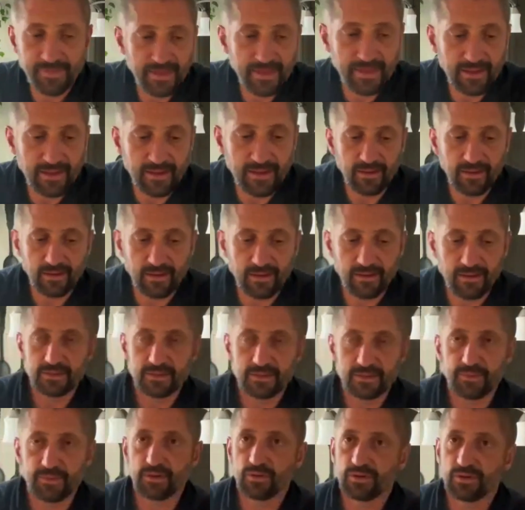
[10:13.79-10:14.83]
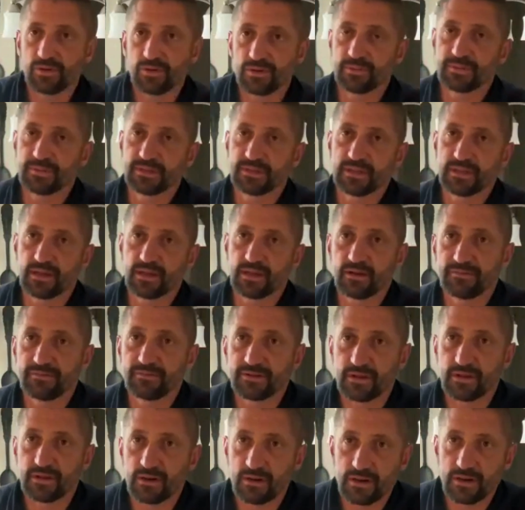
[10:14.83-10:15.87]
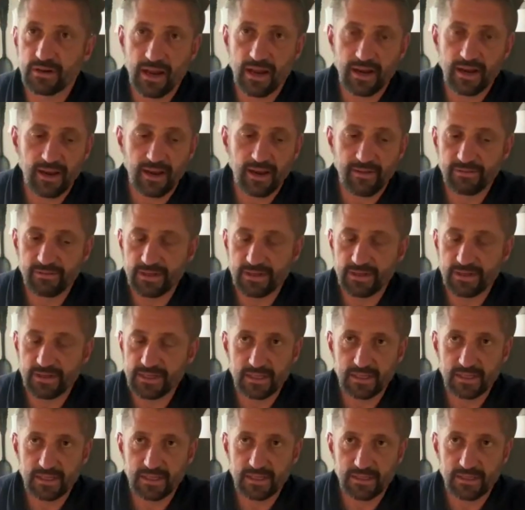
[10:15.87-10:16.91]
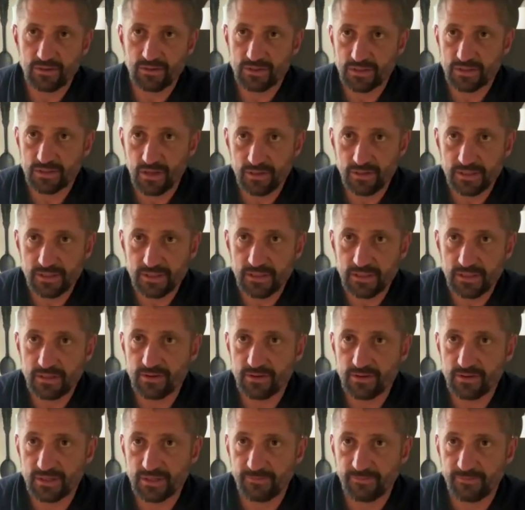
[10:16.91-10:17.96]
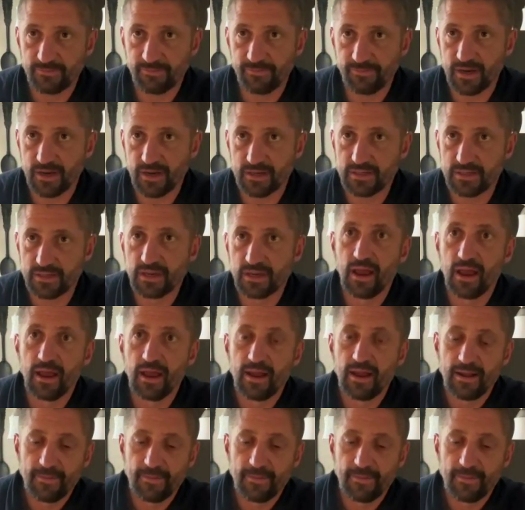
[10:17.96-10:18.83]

the spring rolls themselves are not heavily seasoned or salted. They're just fresh.